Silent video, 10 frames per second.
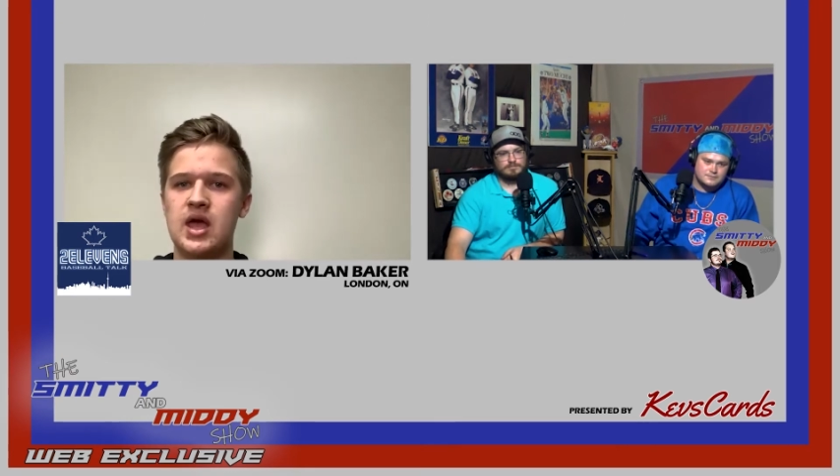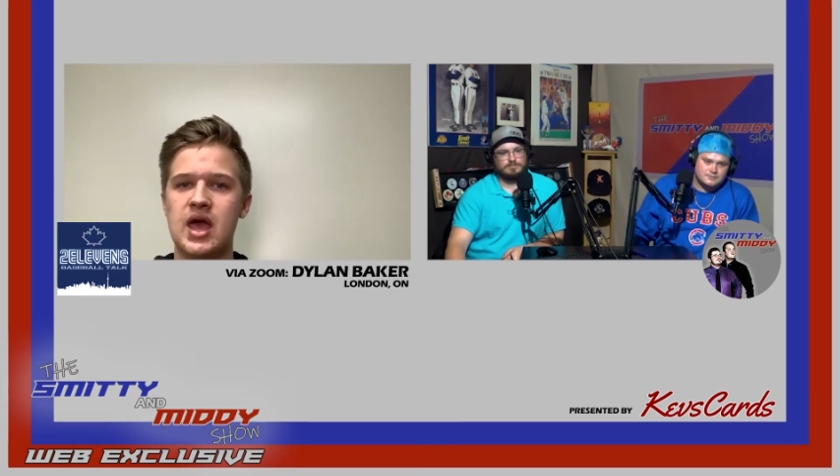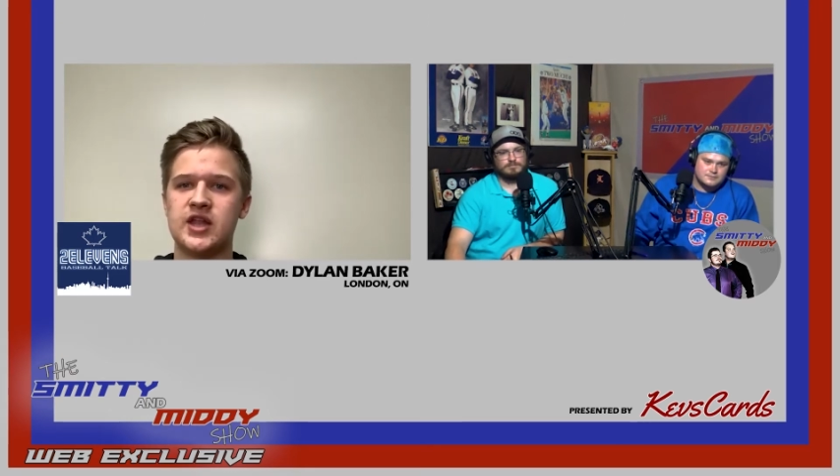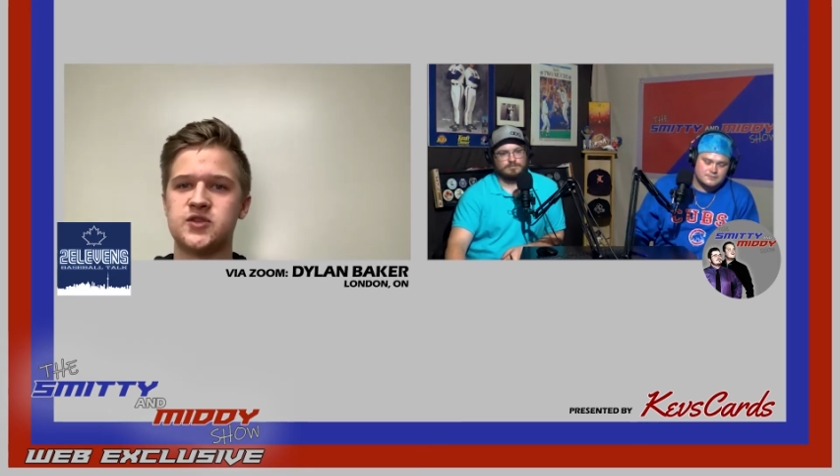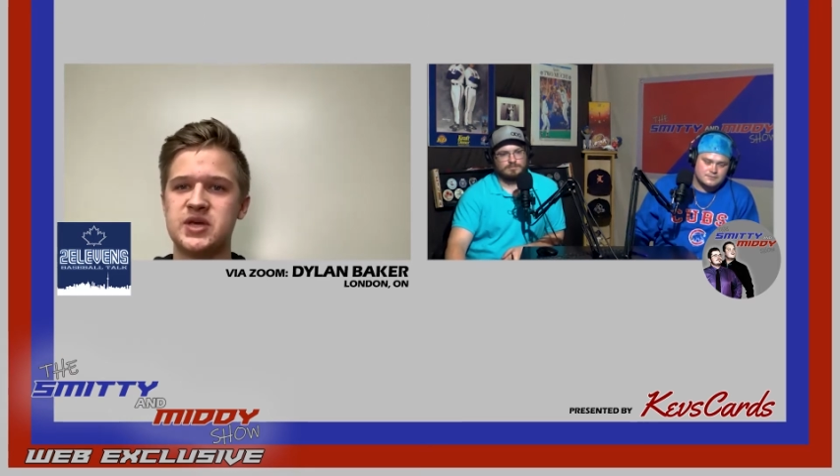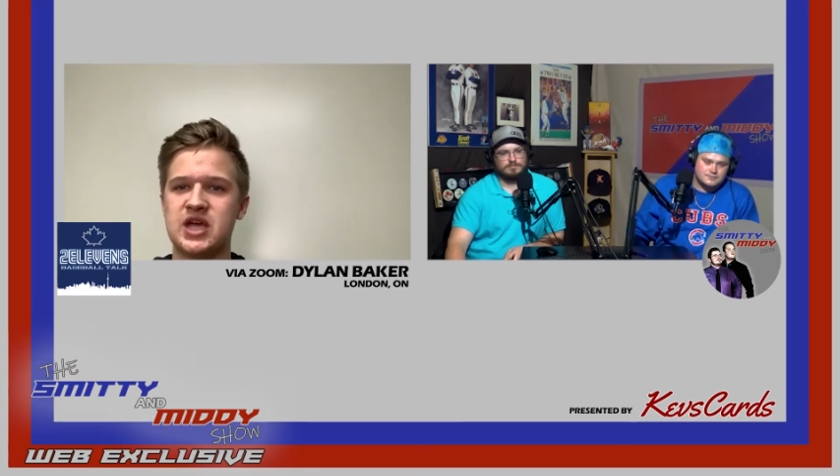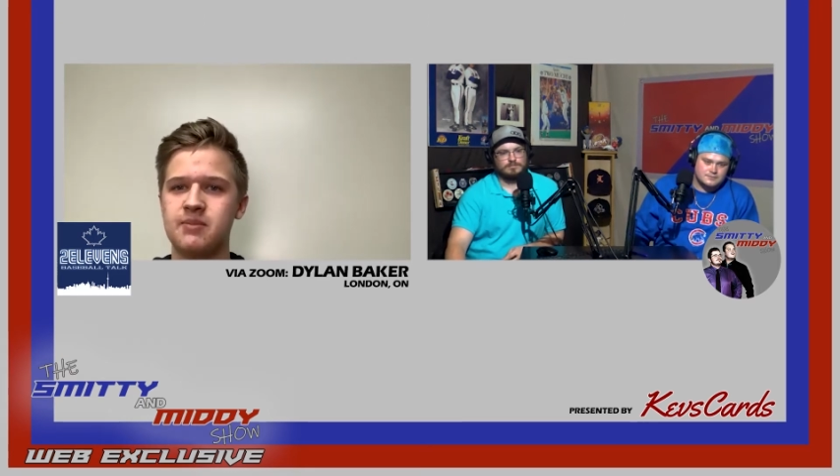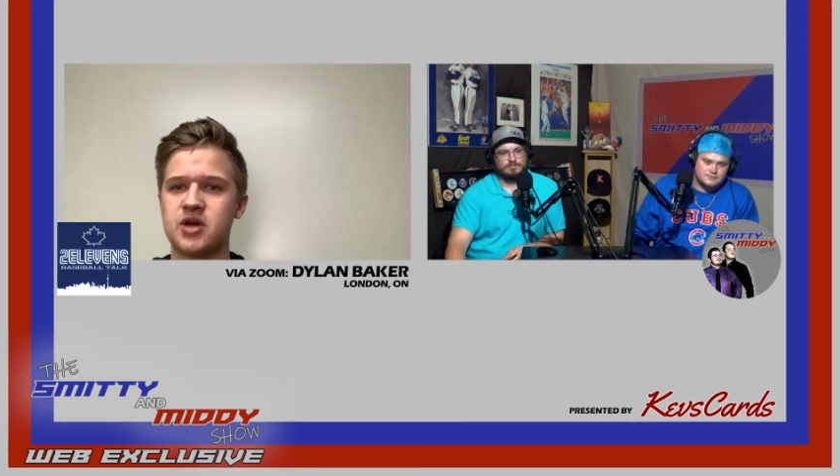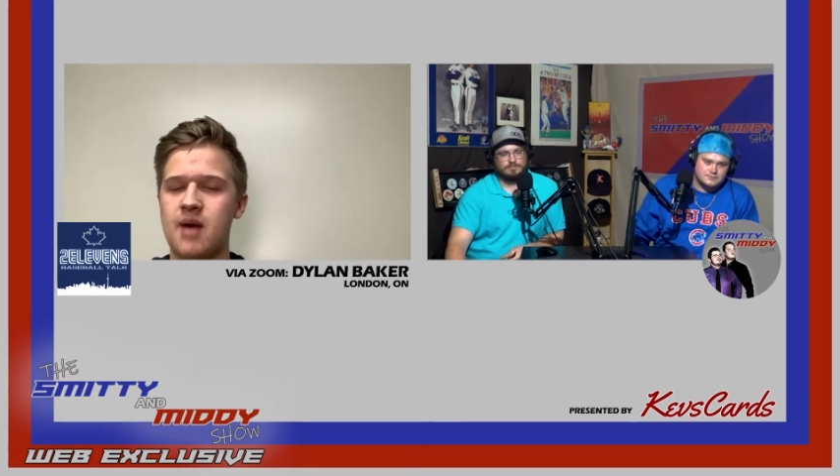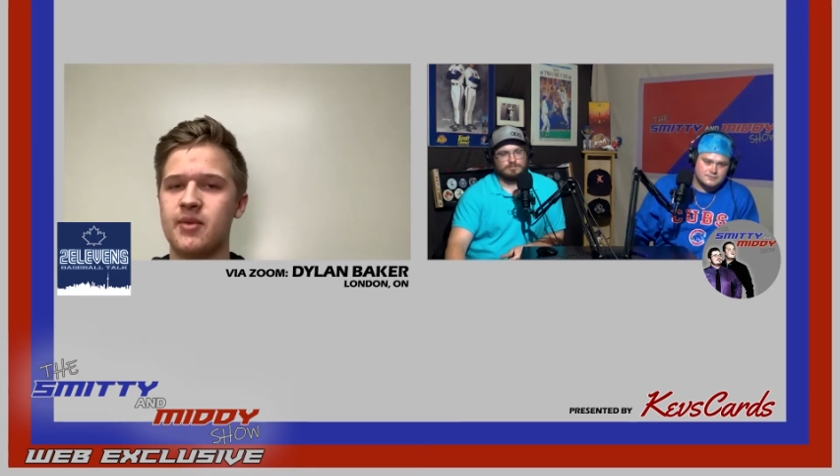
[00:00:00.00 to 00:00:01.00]
And it's become
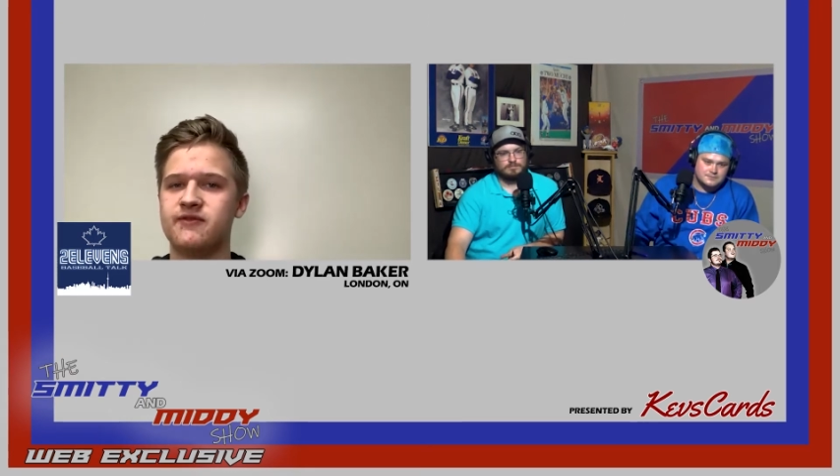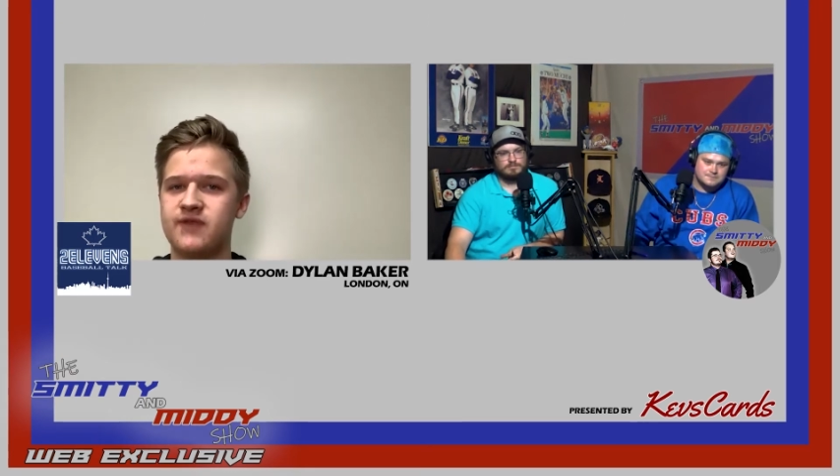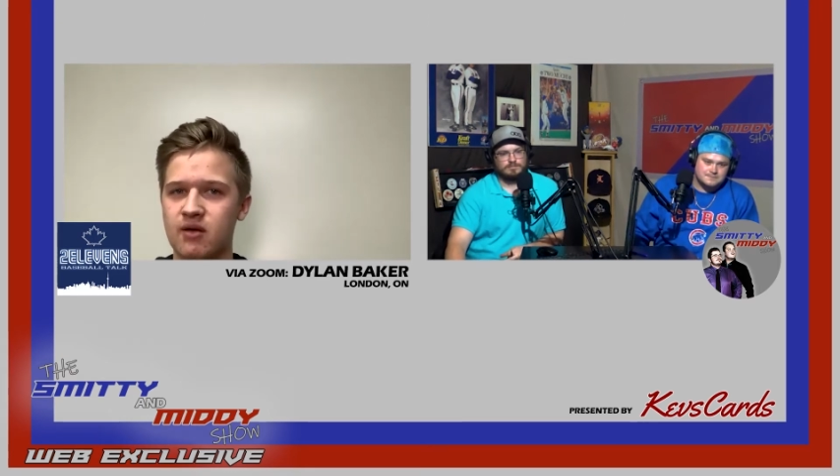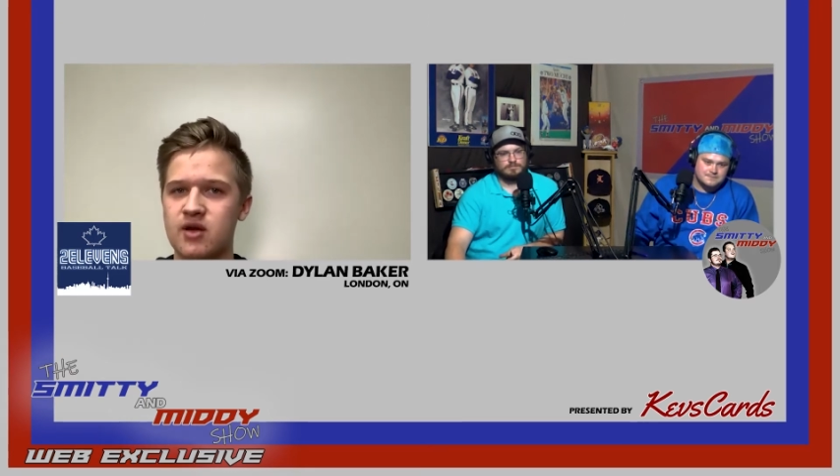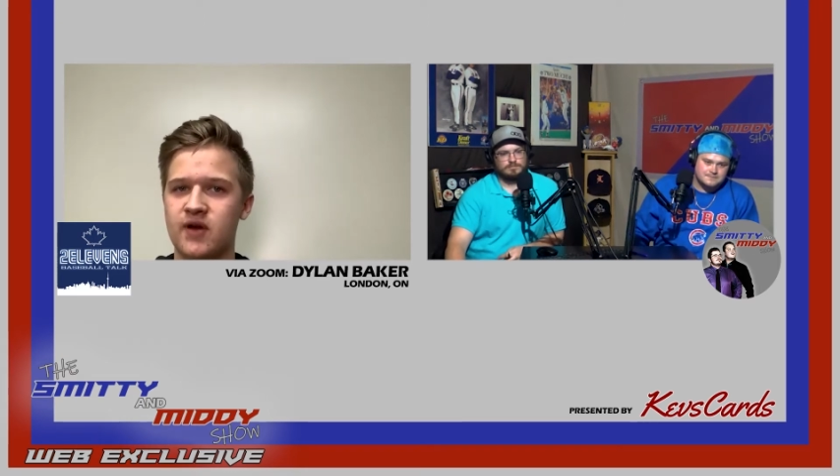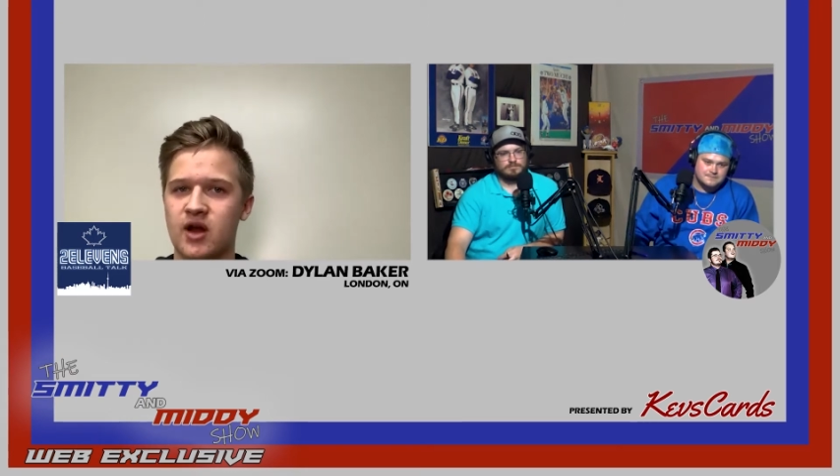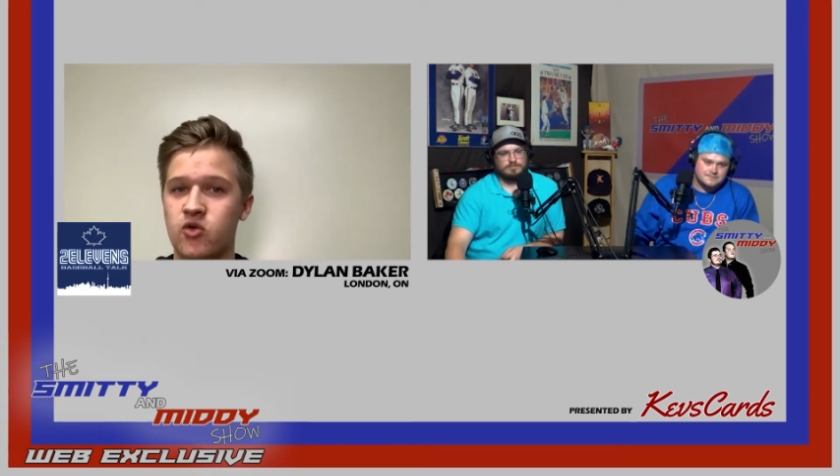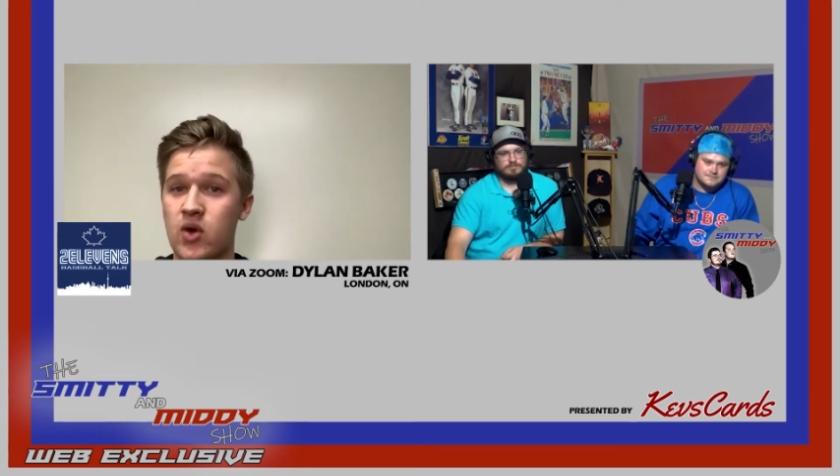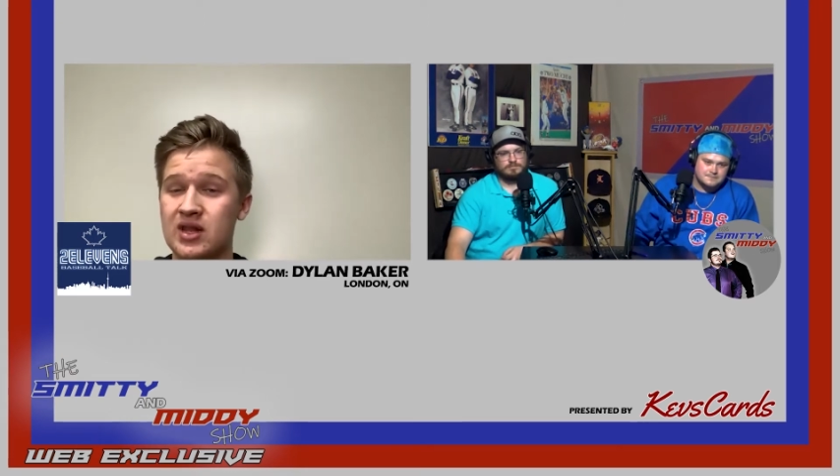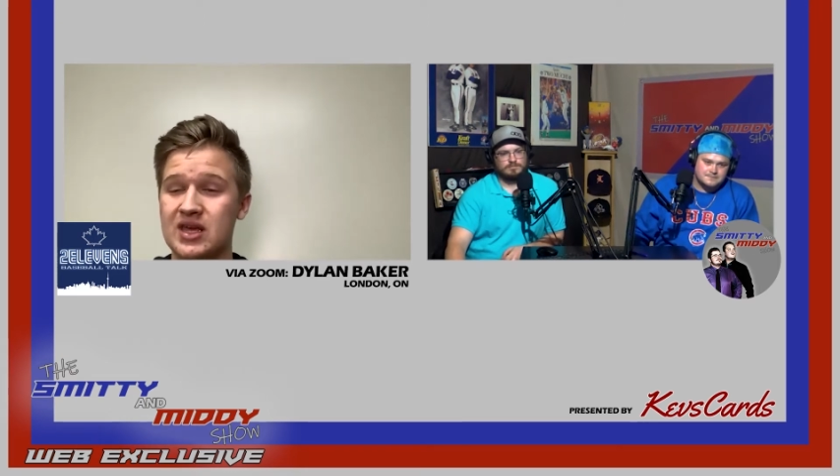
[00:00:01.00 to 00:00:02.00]
common very, very
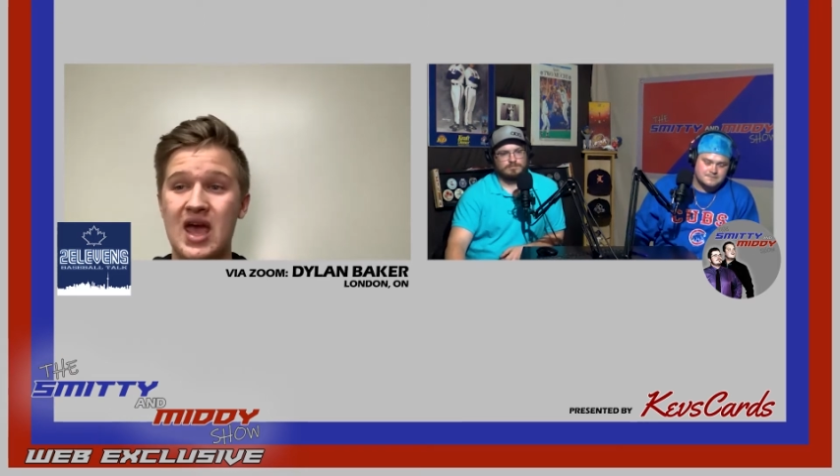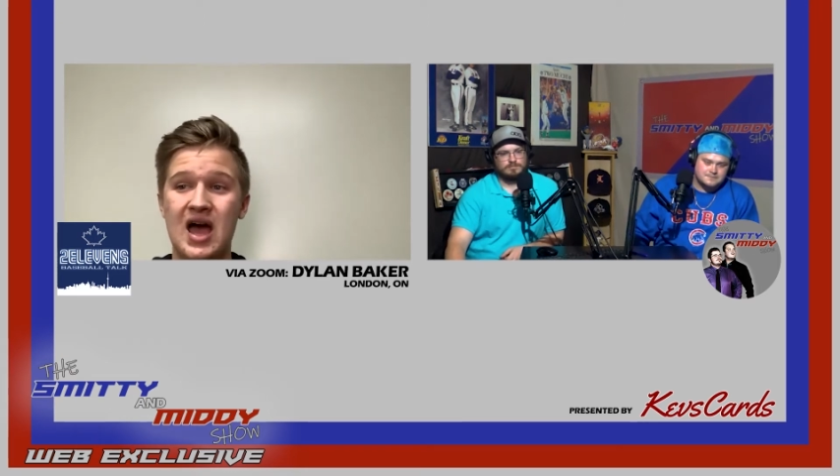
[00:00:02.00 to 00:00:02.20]
quickly.